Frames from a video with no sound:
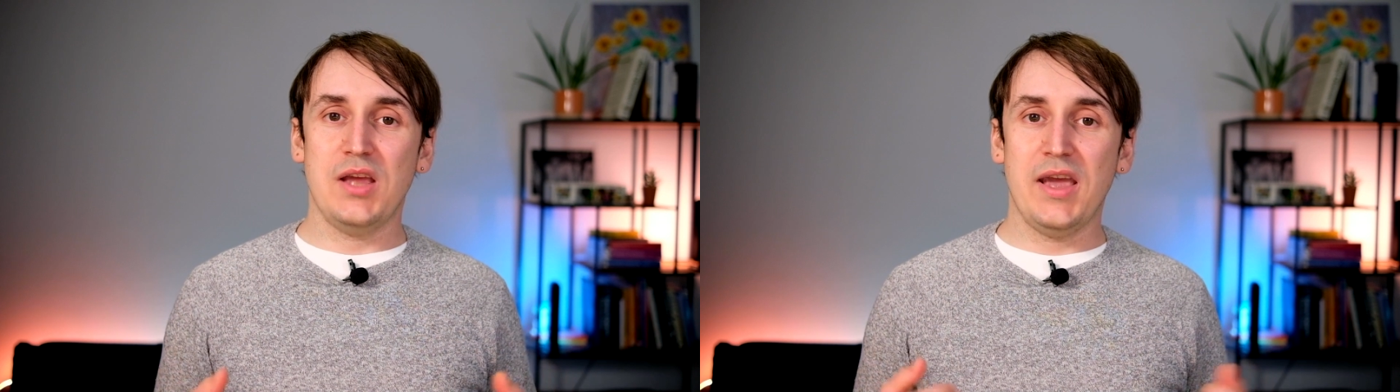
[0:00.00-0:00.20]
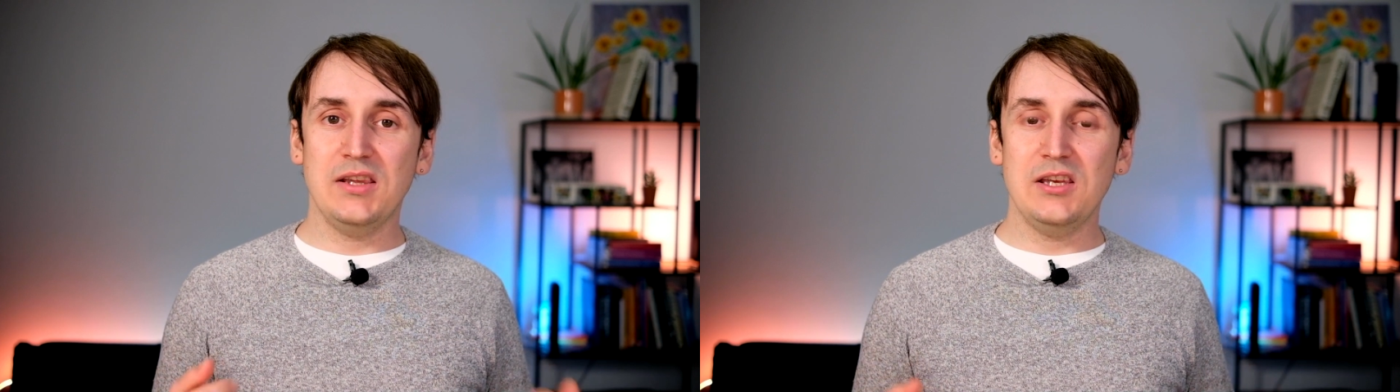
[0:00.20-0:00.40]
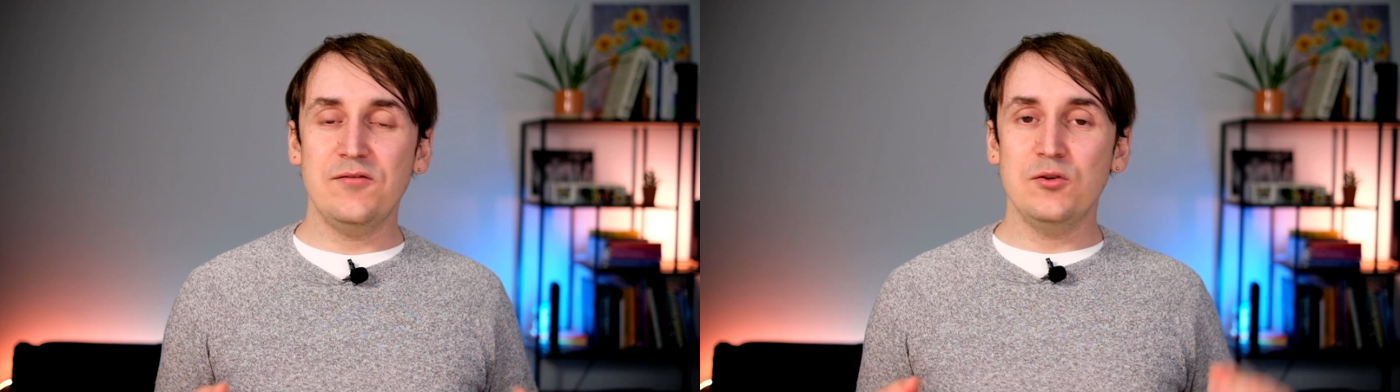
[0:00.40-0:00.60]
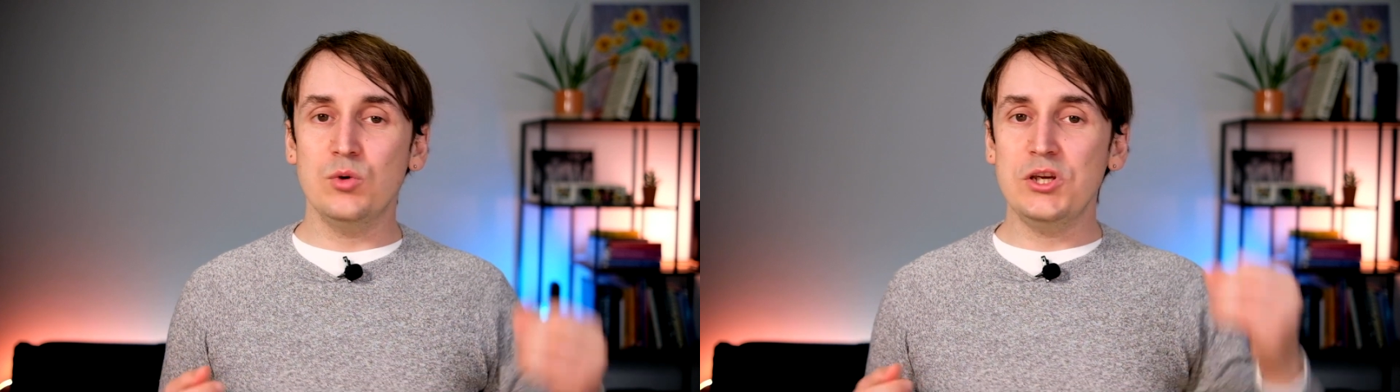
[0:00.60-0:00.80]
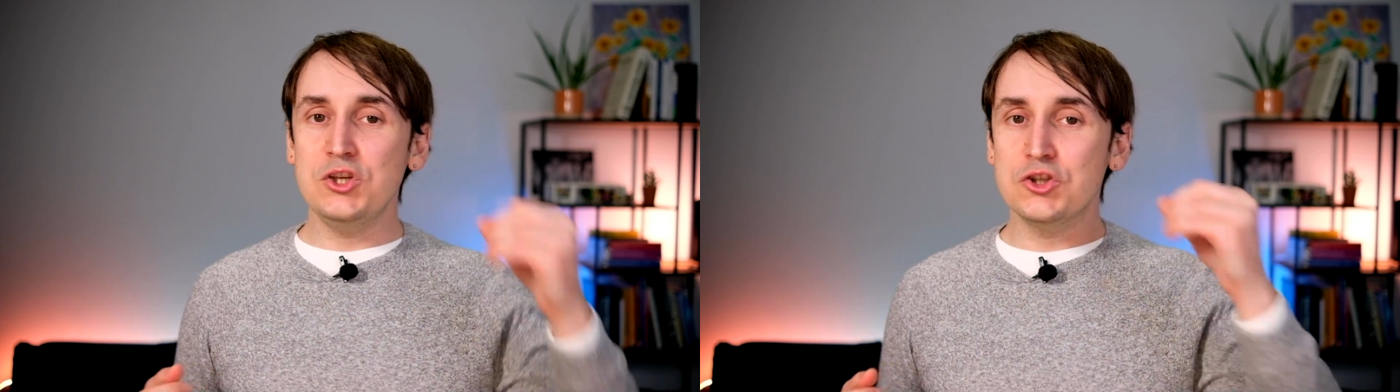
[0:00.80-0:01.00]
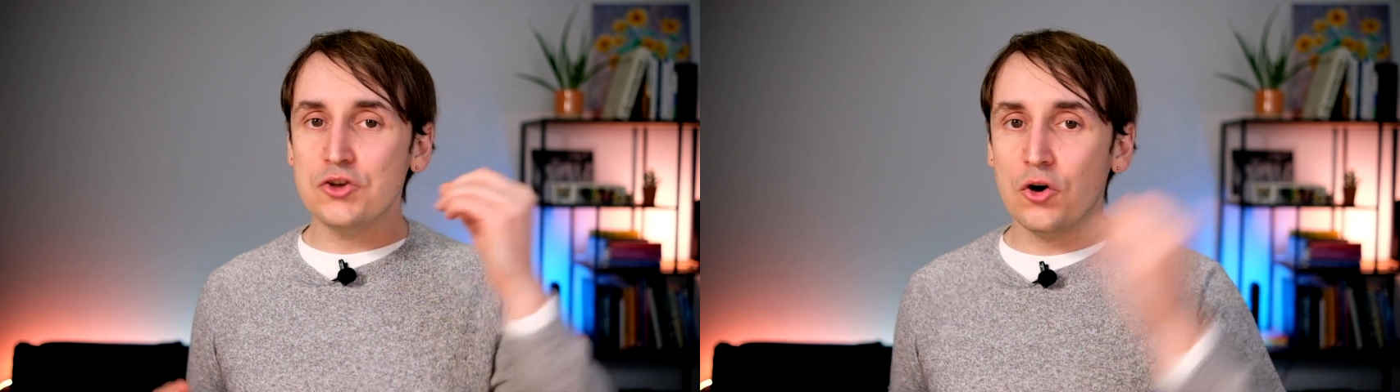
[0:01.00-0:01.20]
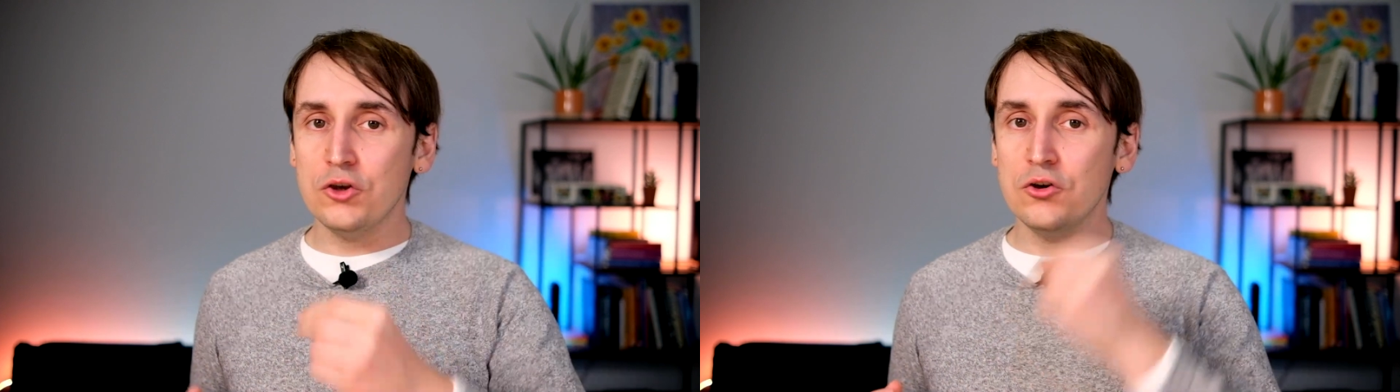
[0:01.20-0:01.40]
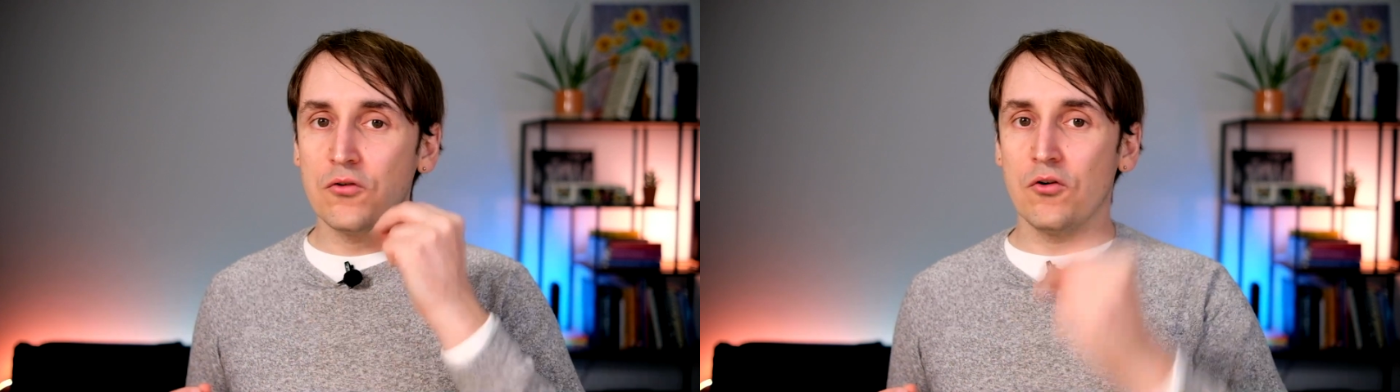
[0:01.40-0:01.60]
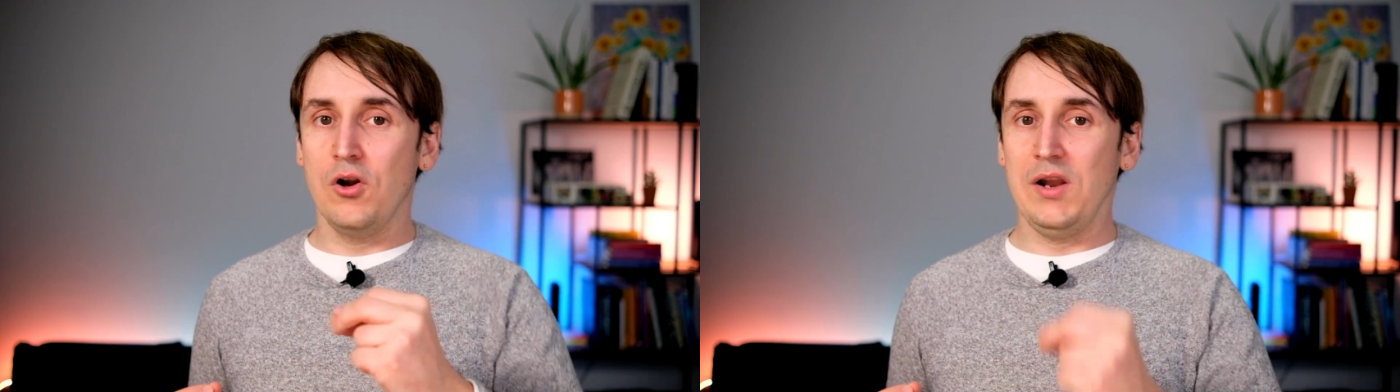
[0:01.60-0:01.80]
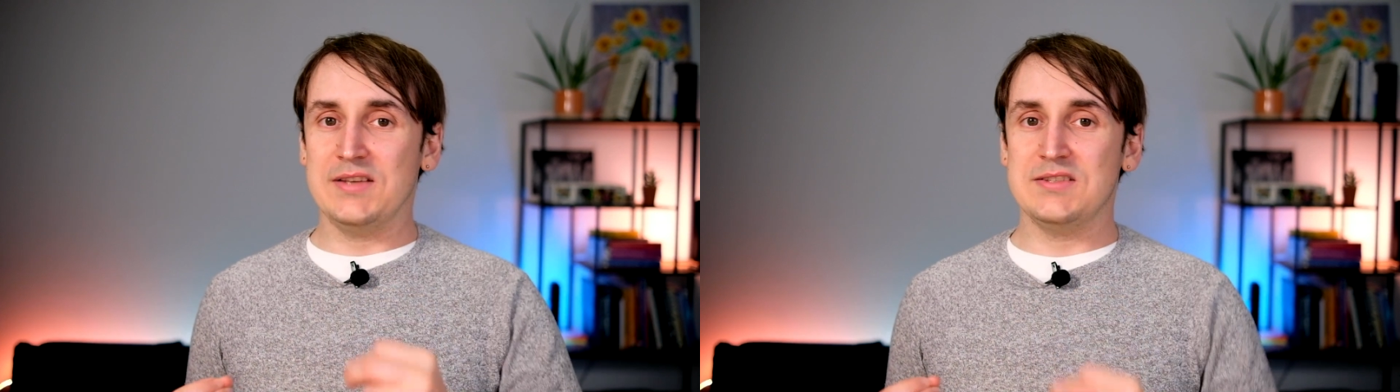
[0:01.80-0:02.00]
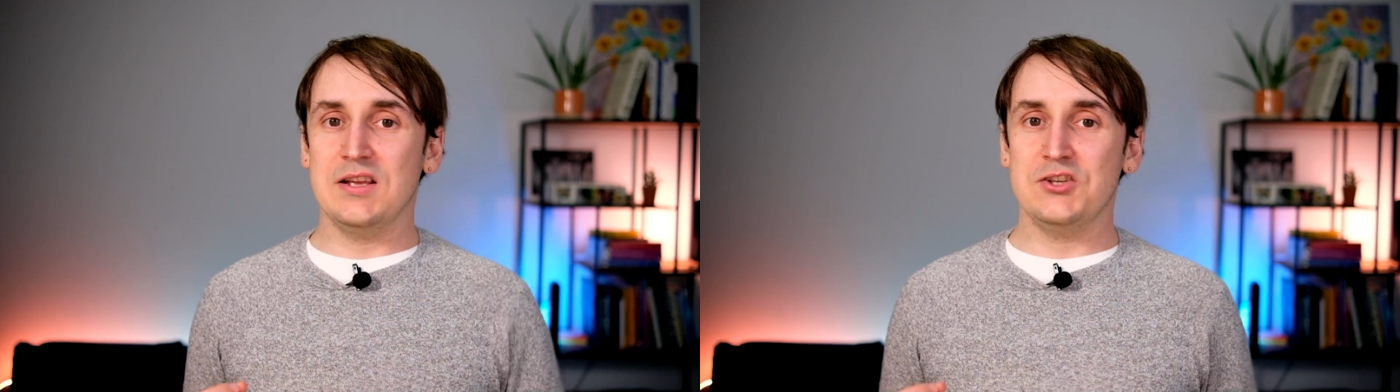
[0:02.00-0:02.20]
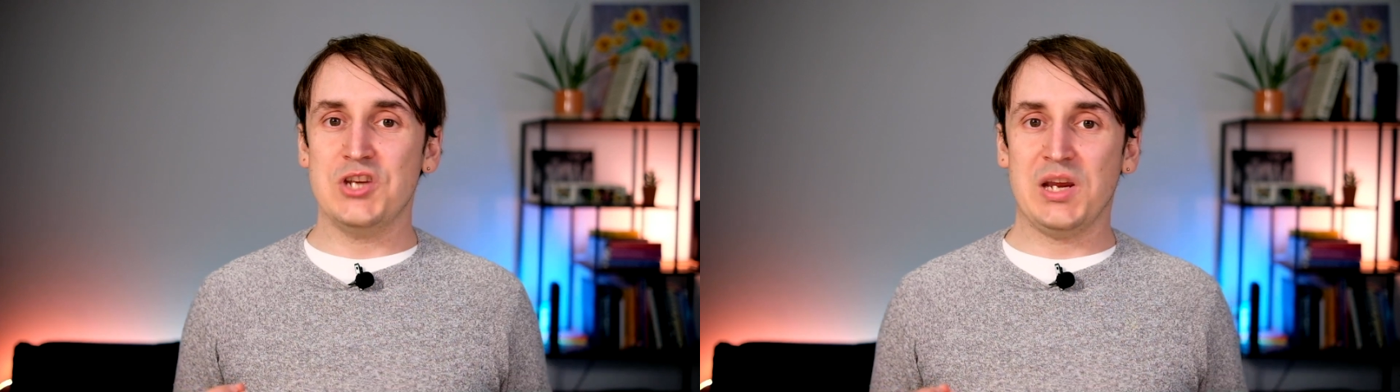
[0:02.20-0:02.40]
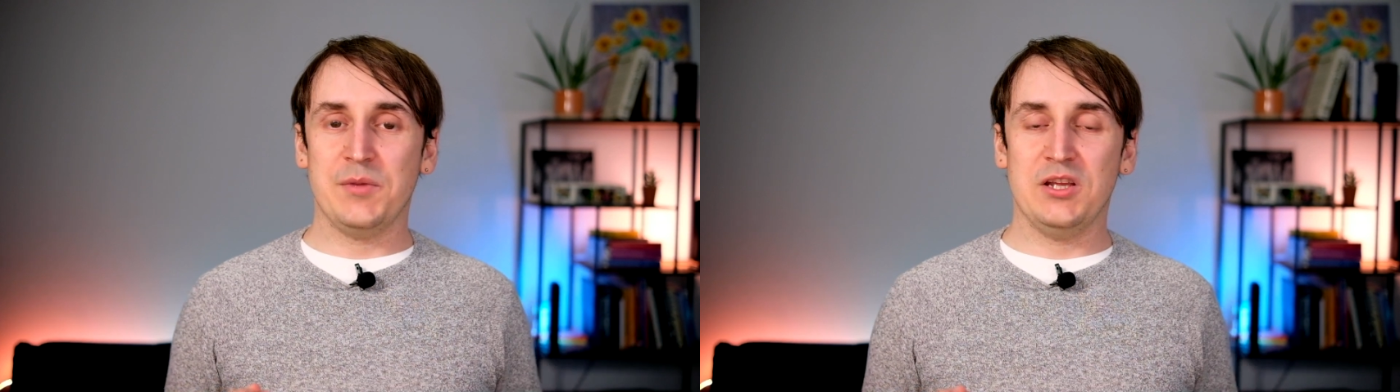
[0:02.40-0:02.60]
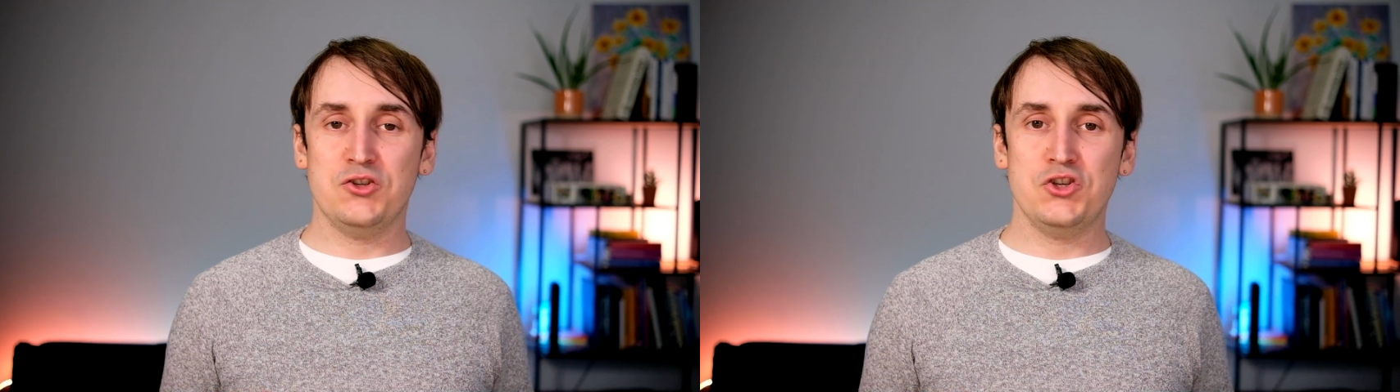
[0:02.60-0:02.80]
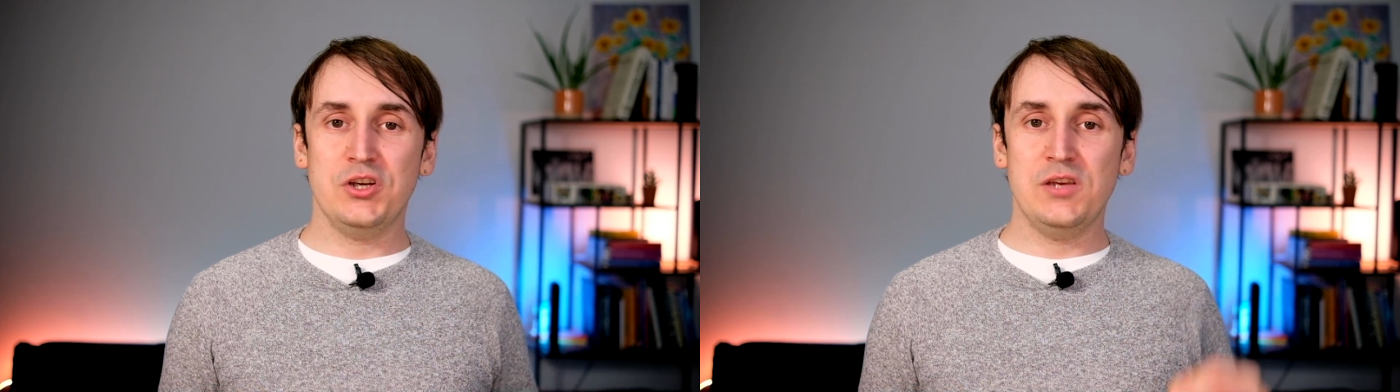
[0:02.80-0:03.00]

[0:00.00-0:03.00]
And if you enjoy your role as an engineering manager,